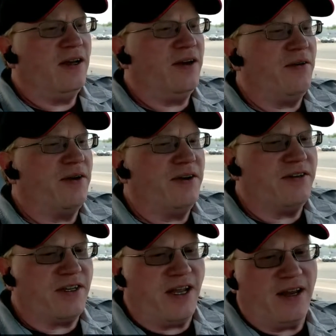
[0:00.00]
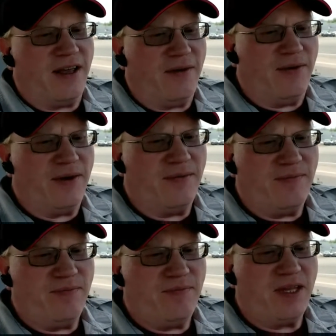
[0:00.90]
I don't understand that one.
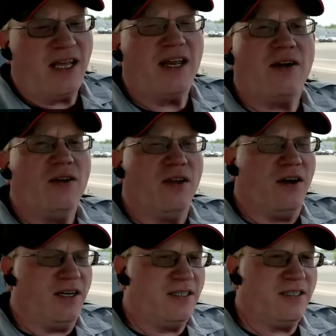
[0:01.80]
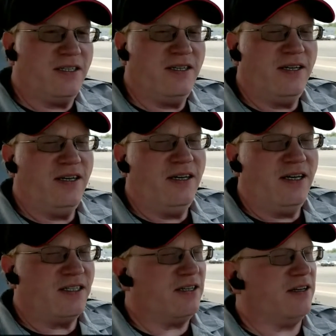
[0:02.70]
They get all lost.
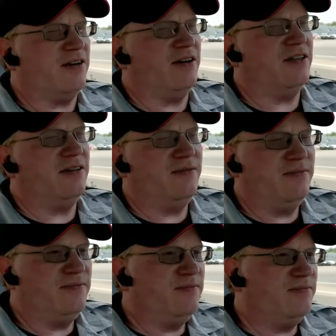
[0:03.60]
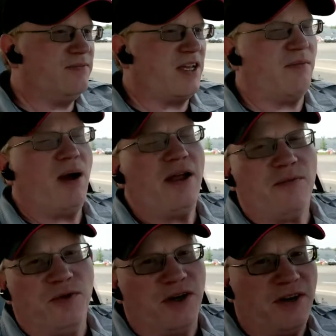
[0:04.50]
It's hilarious. It's like you're
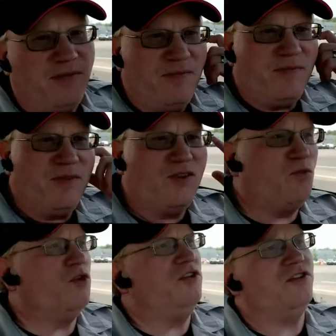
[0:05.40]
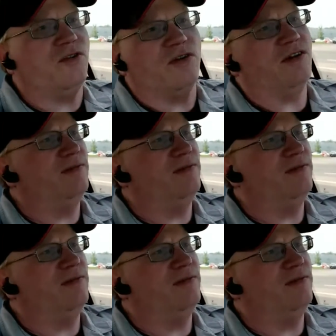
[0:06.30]
buying wood. It's a wood store.